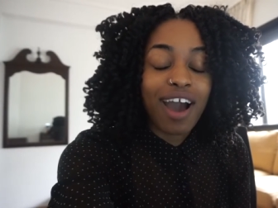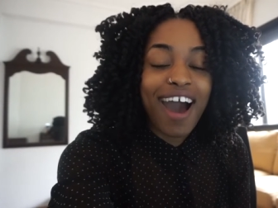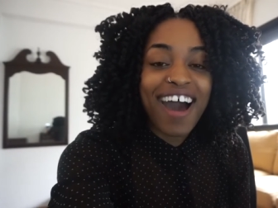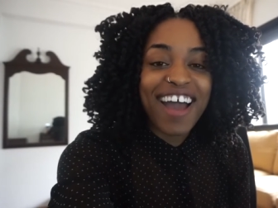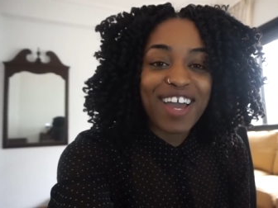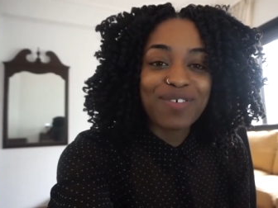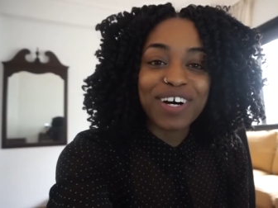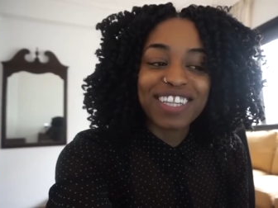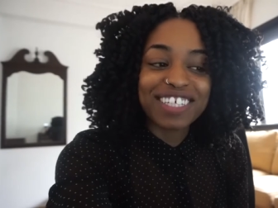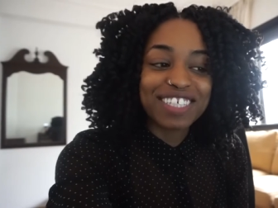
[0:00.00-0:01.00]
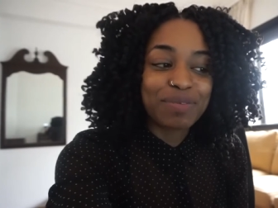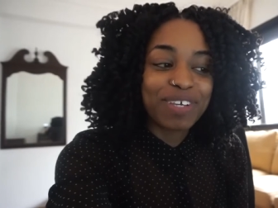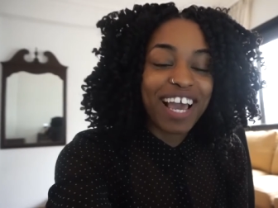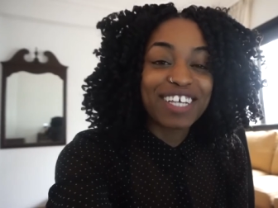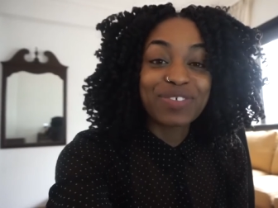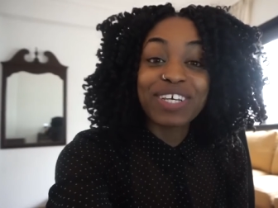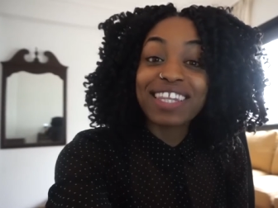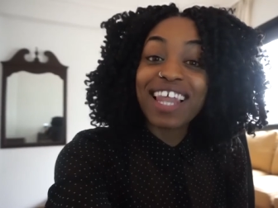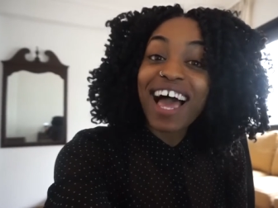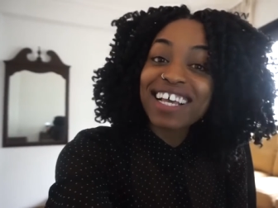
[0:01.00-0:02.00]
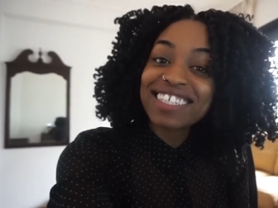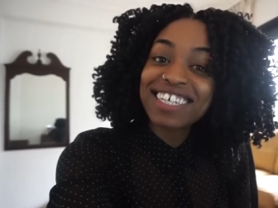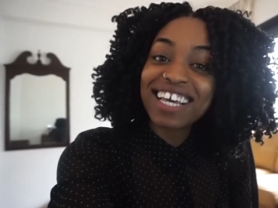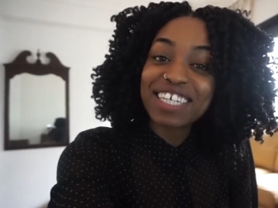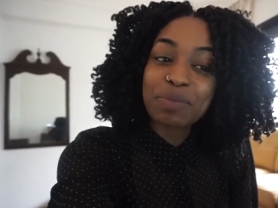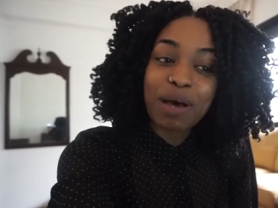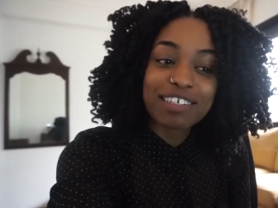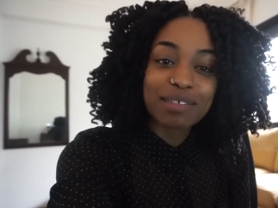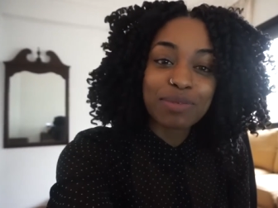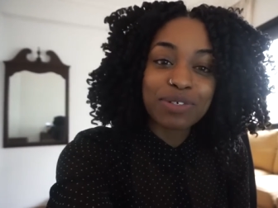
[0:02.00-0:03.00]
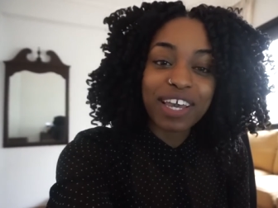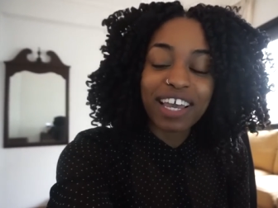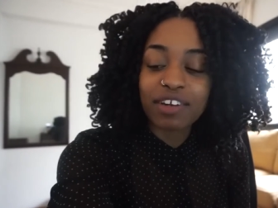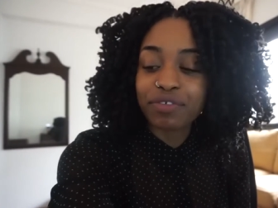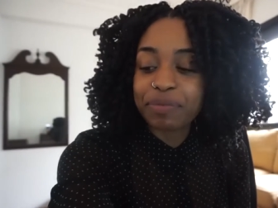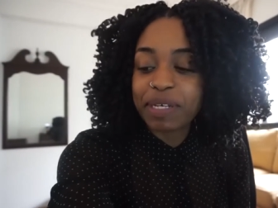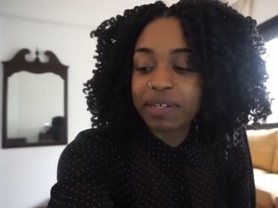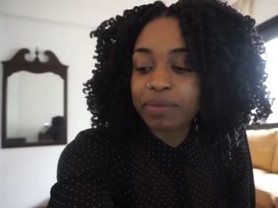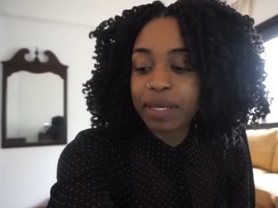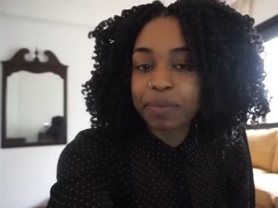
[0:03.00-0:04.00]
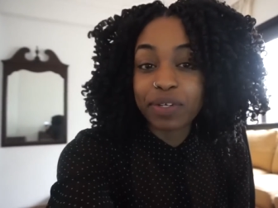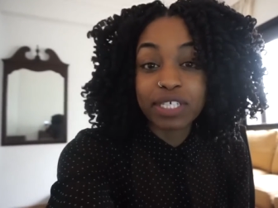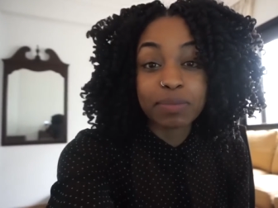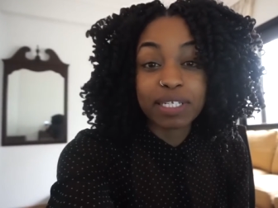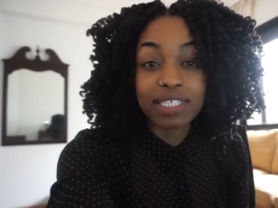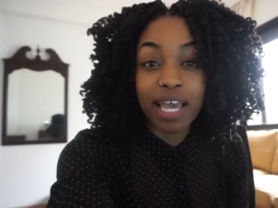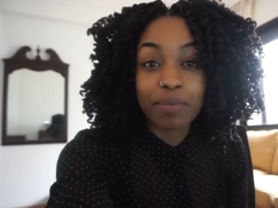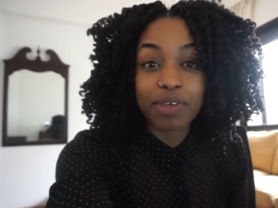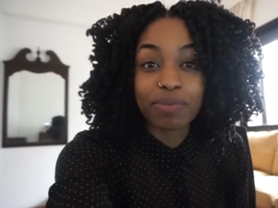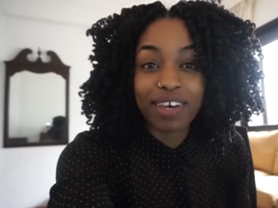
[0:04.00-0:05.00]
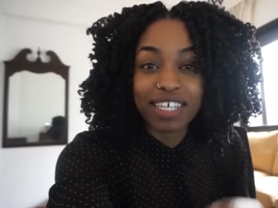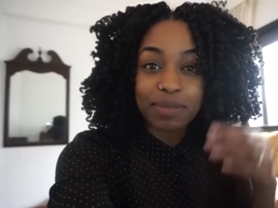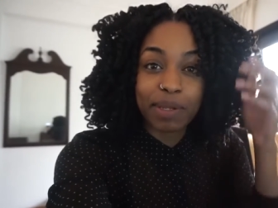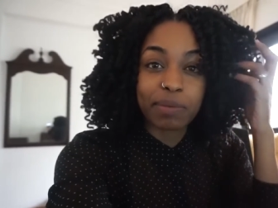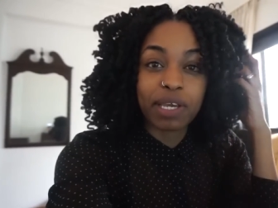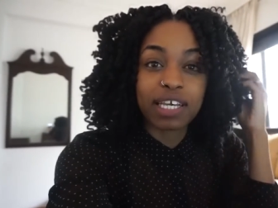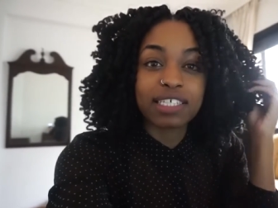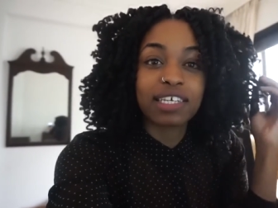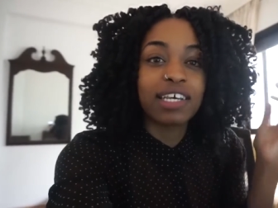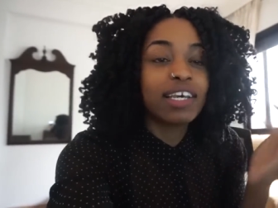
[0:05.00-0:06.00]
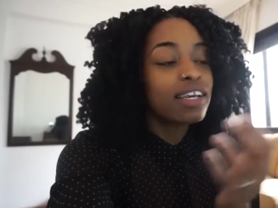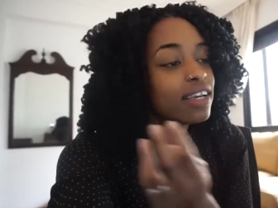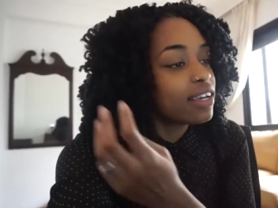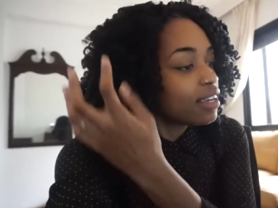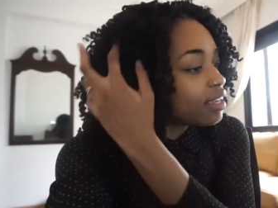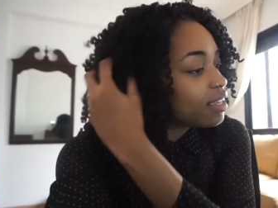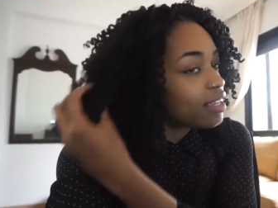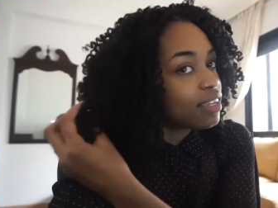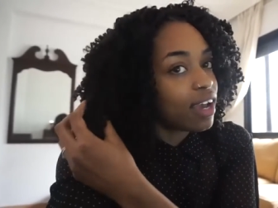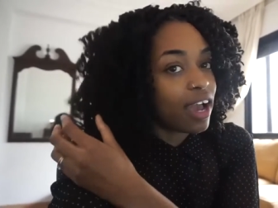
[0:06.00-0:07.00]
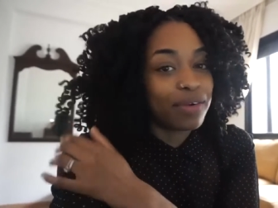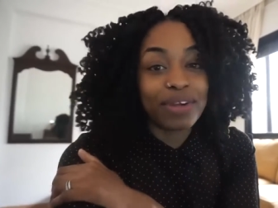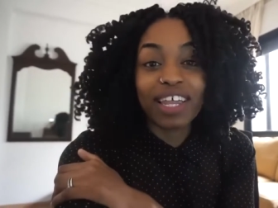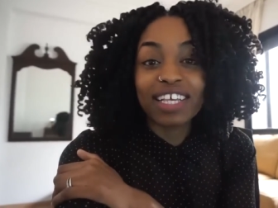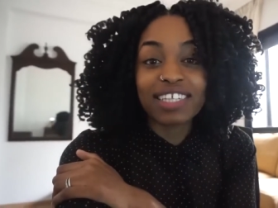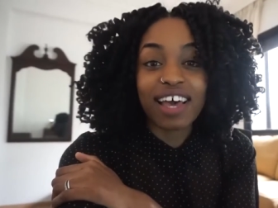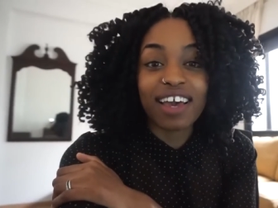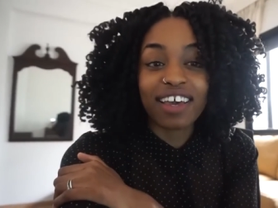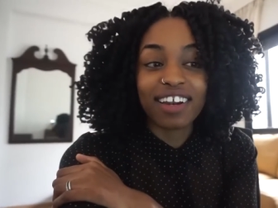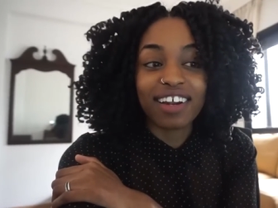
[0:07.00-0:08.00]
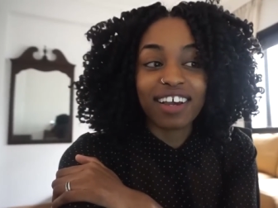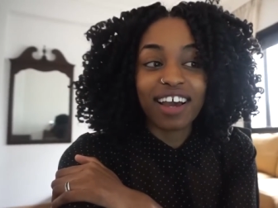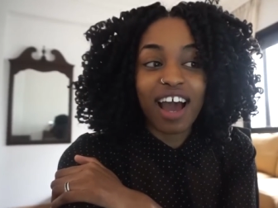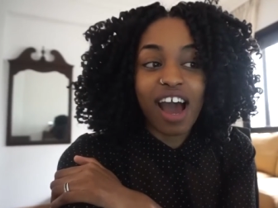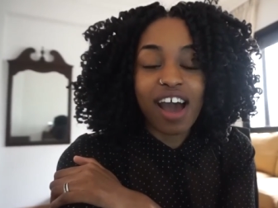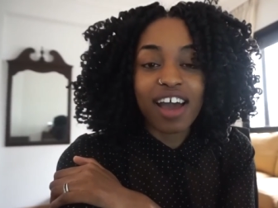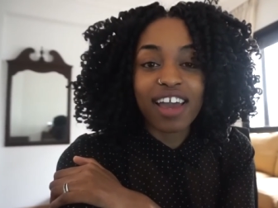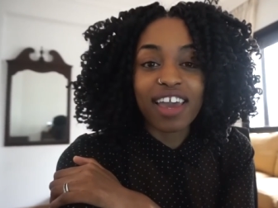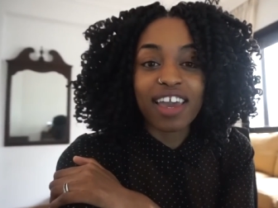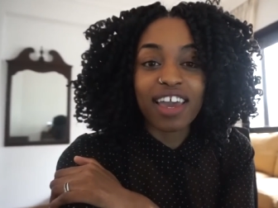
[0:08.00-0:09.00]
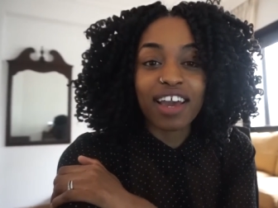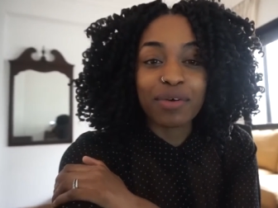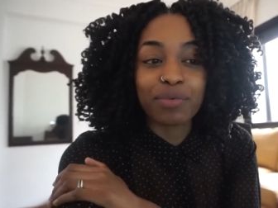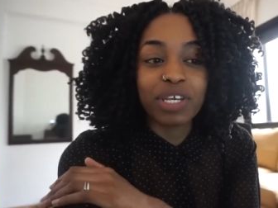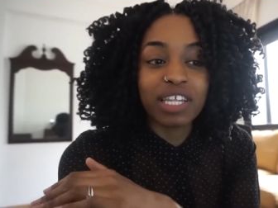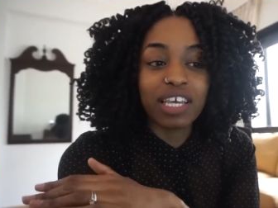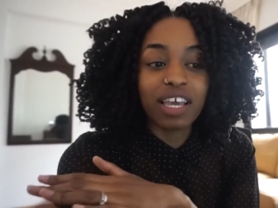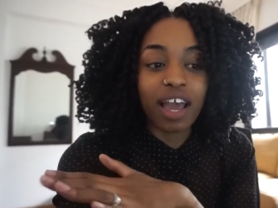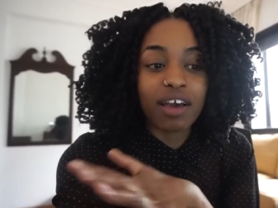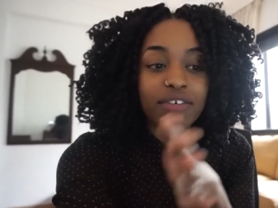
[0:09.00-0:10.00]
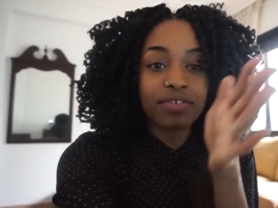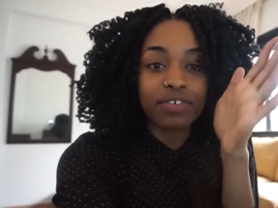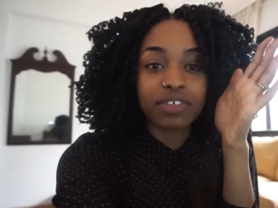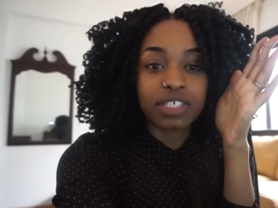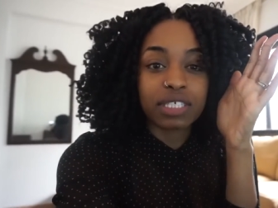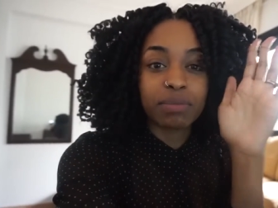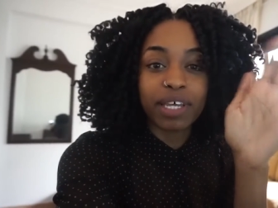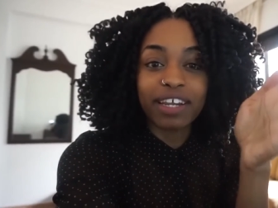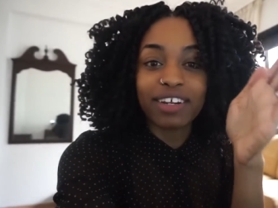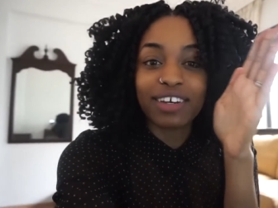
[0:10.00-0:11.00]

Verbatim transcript: I want this to be as relaxing as possible and for me to be able to spend time with my husband, because I realize that I really have split